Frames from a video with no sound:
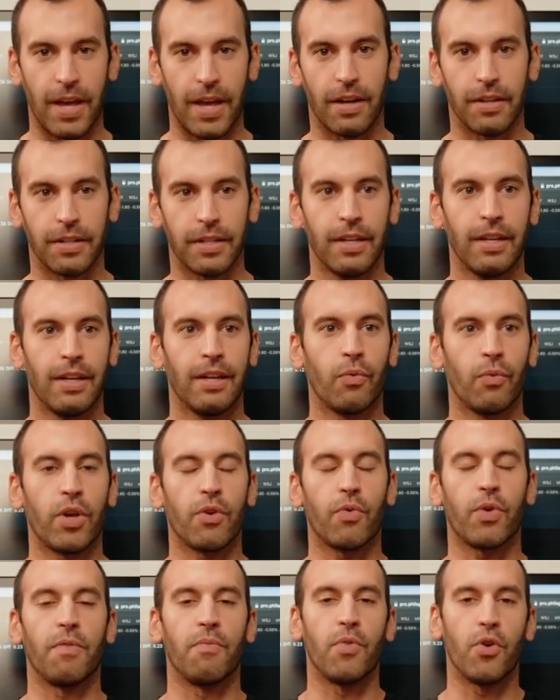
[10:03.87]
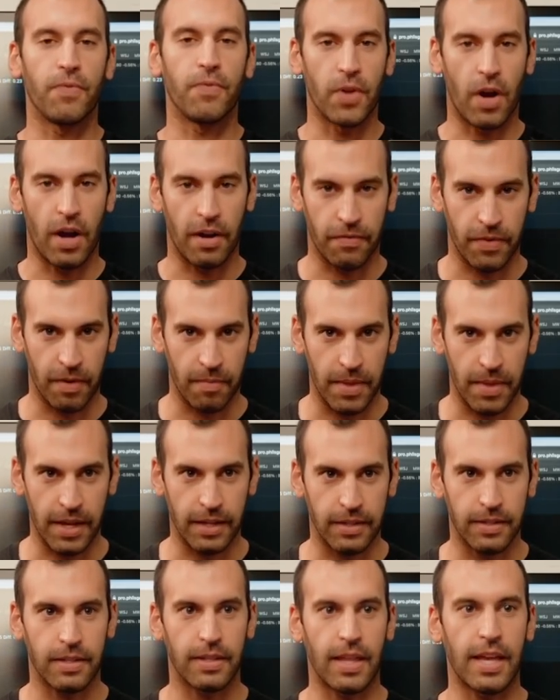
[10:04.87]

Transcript: failed. We would have moved on from this.